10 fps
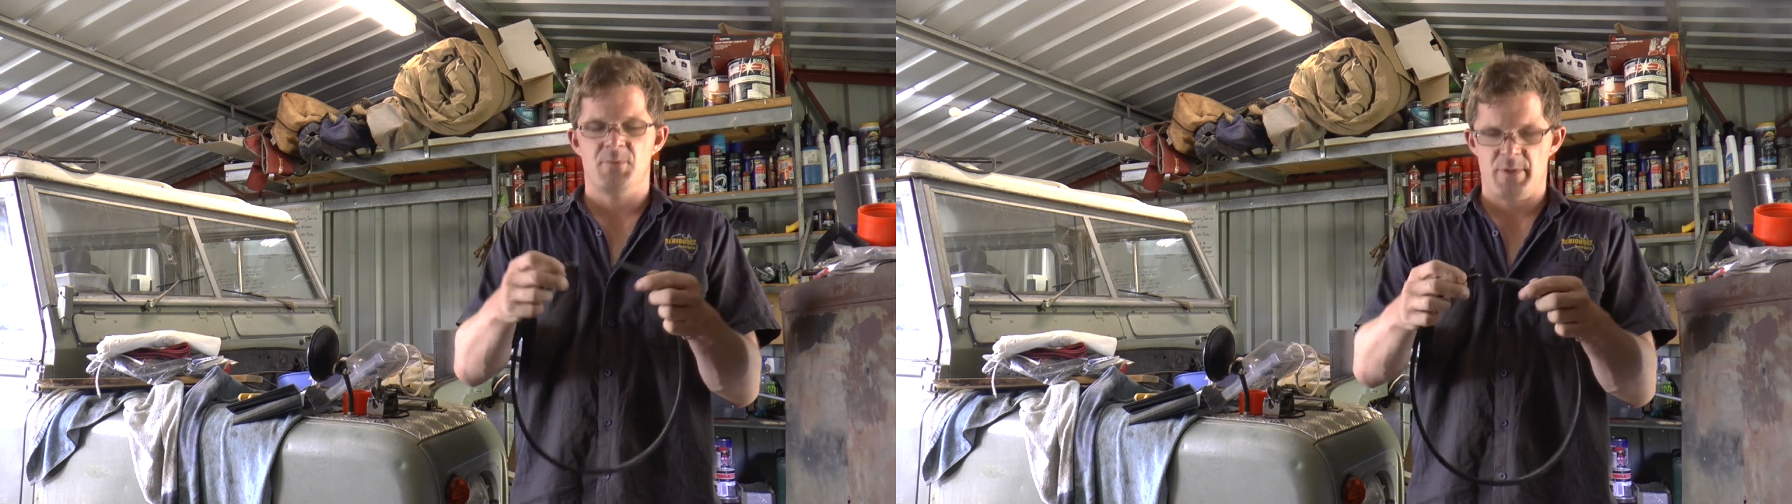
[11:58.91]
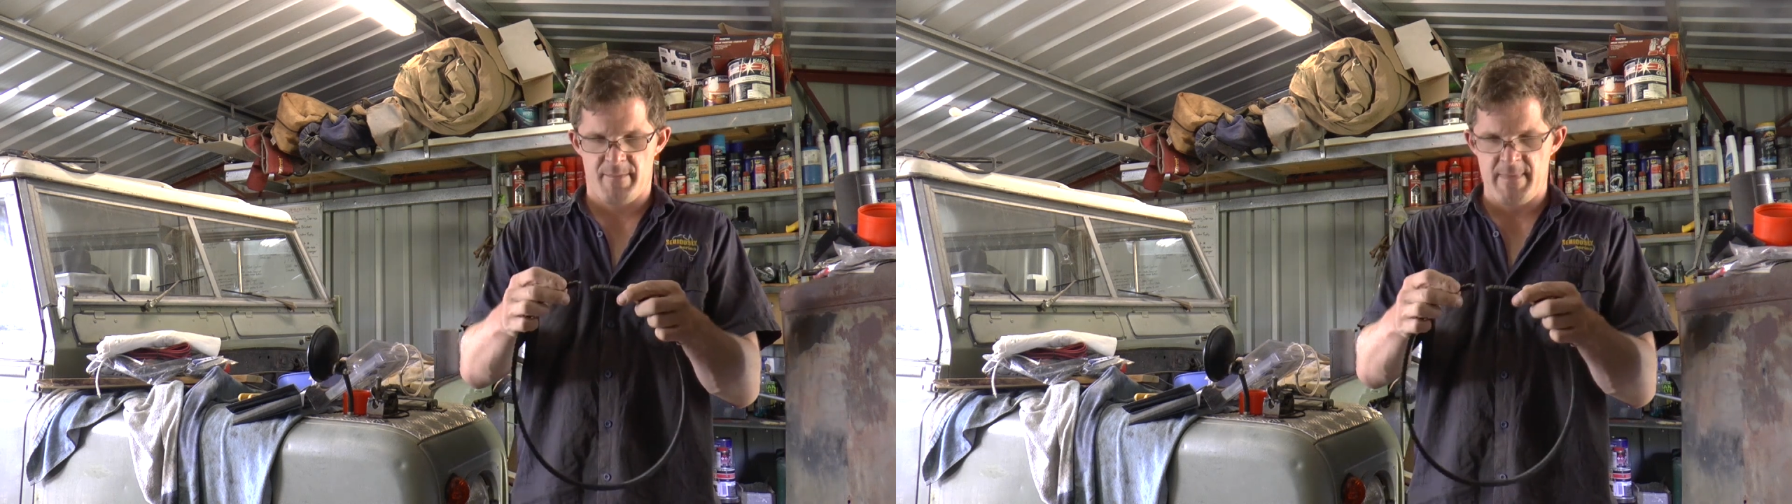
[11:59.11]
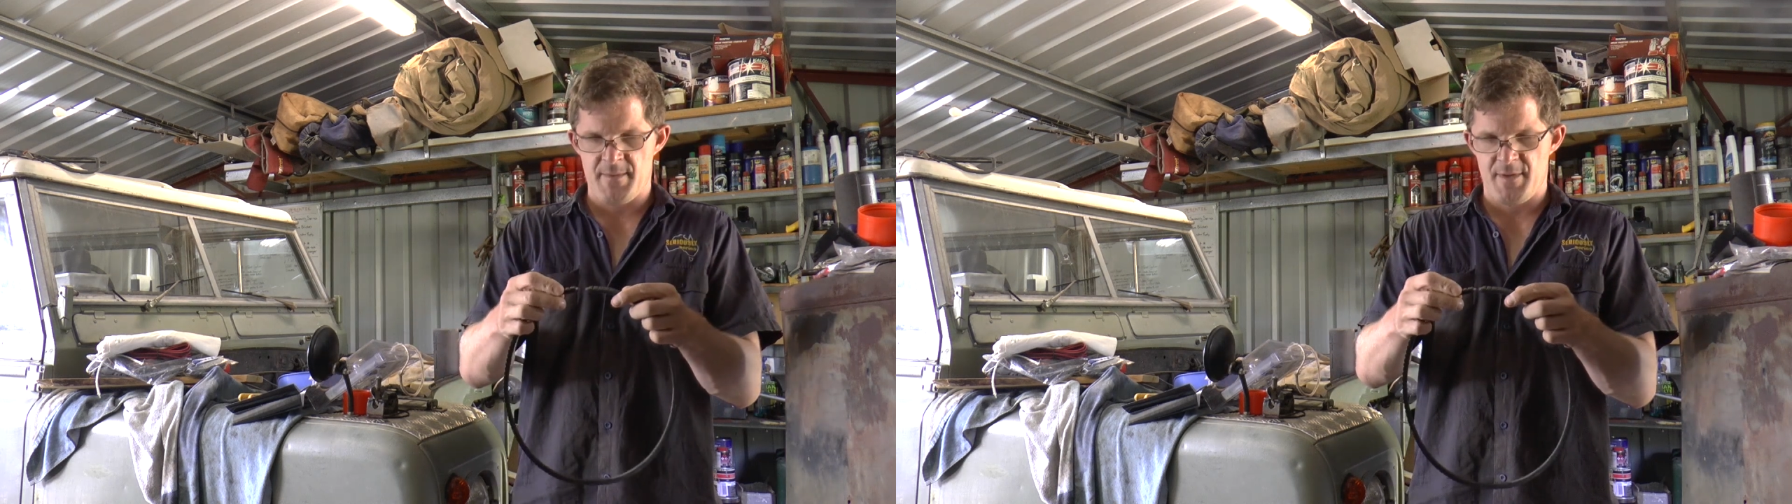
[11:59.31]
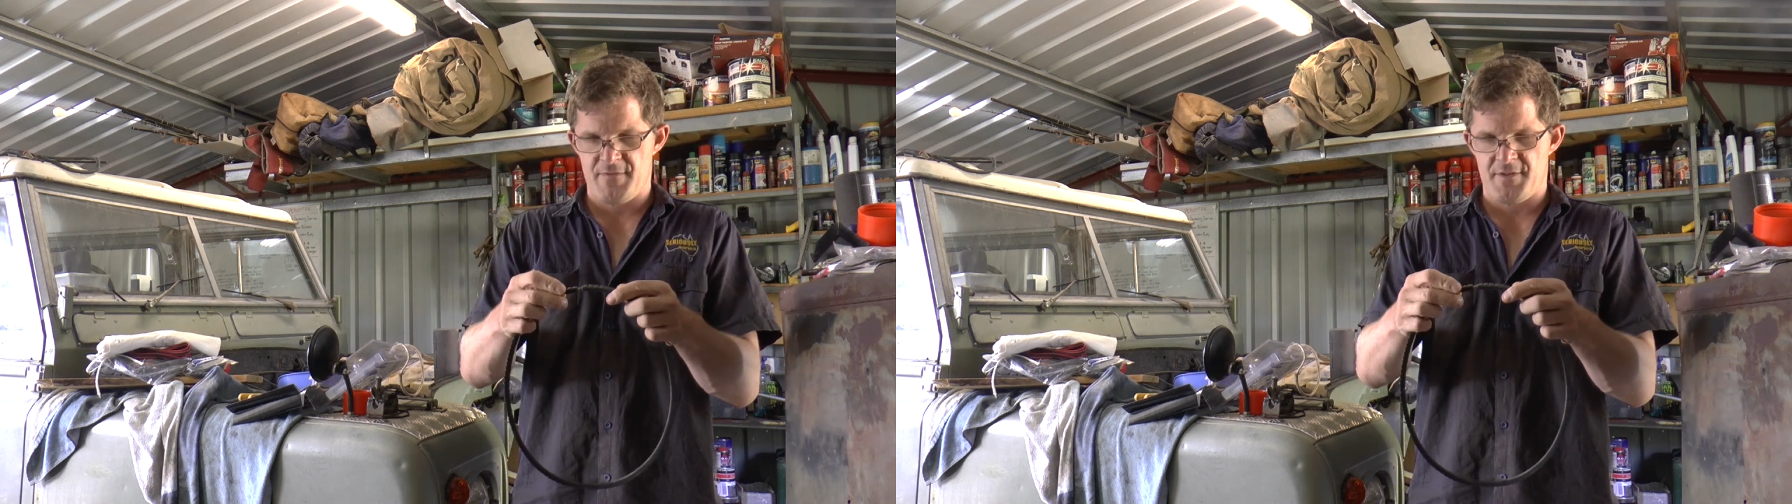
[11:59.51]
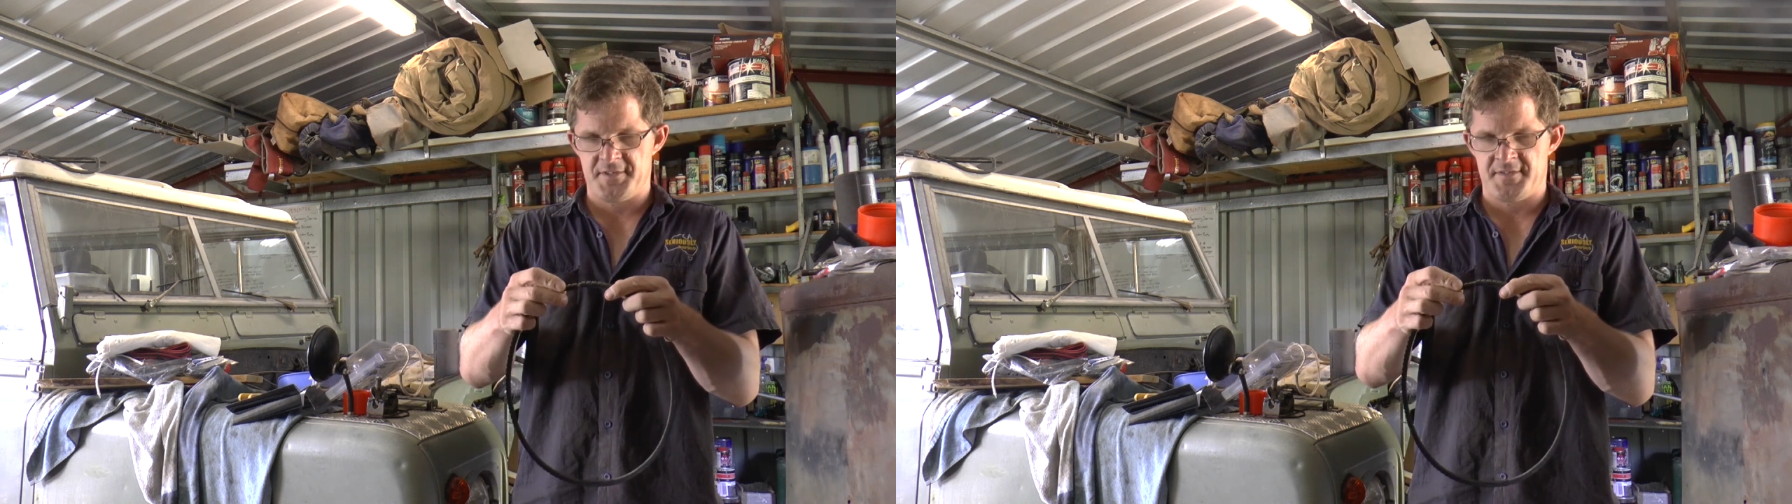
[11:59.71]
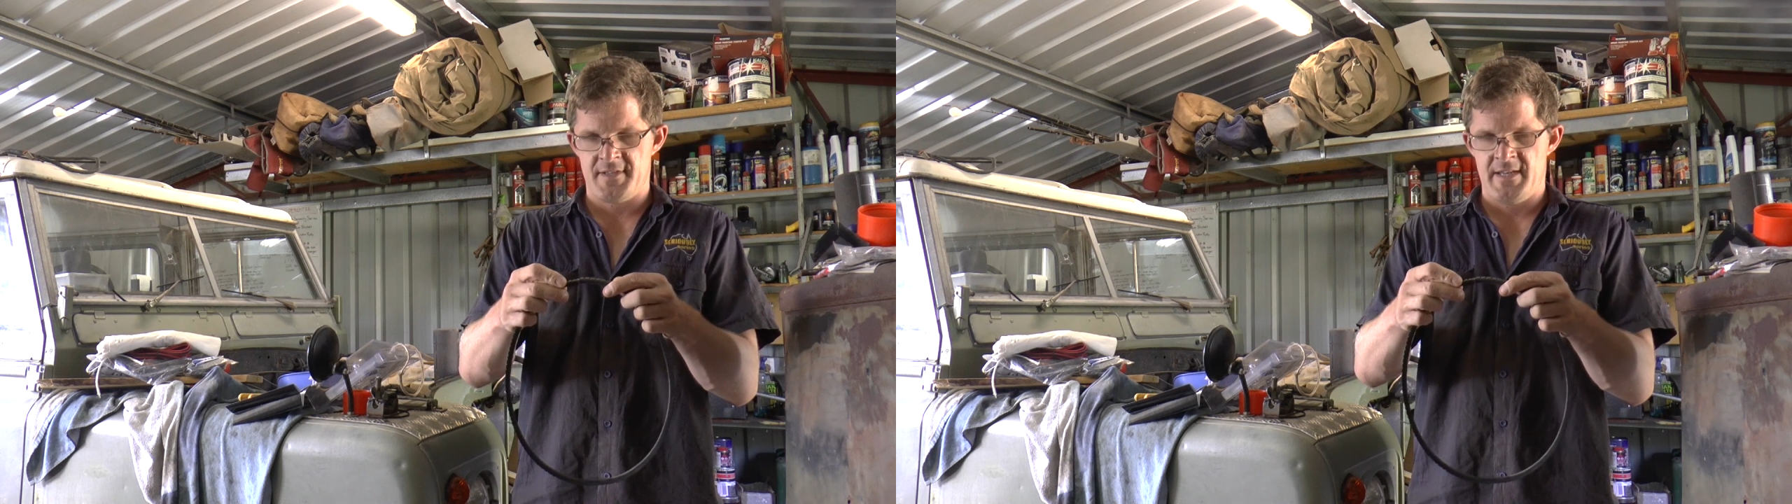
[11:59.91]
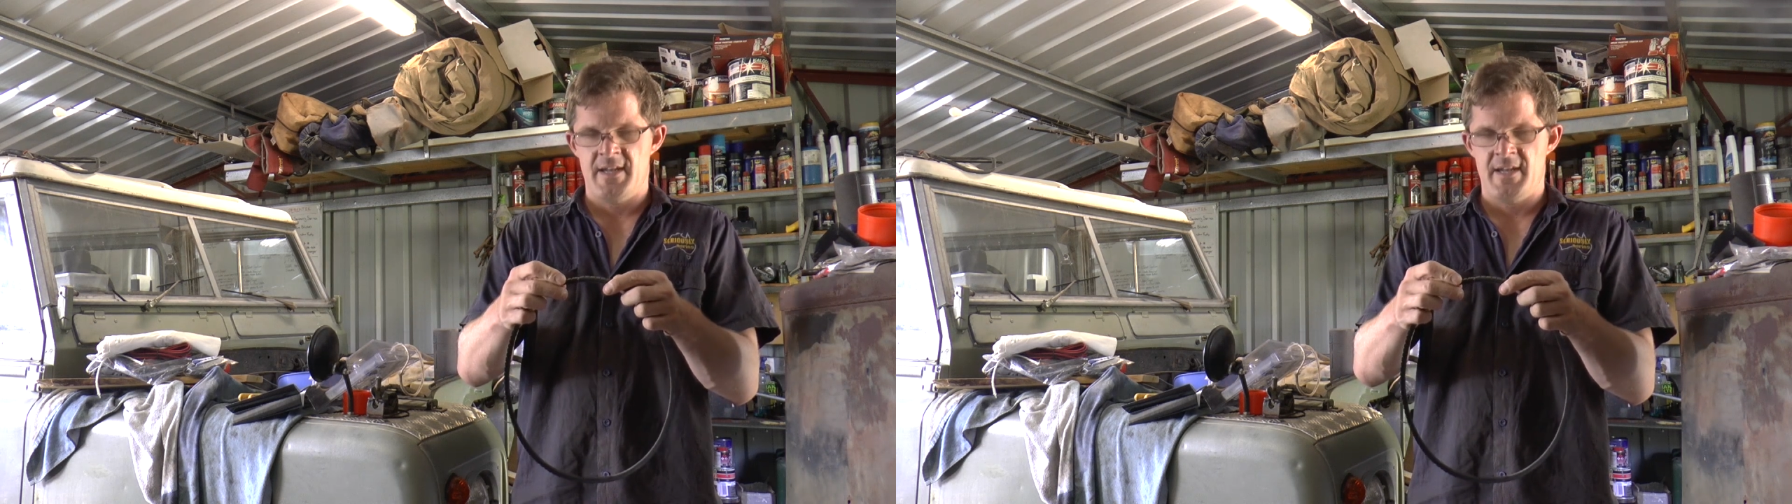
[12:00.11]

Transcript: to work. Maybe if I just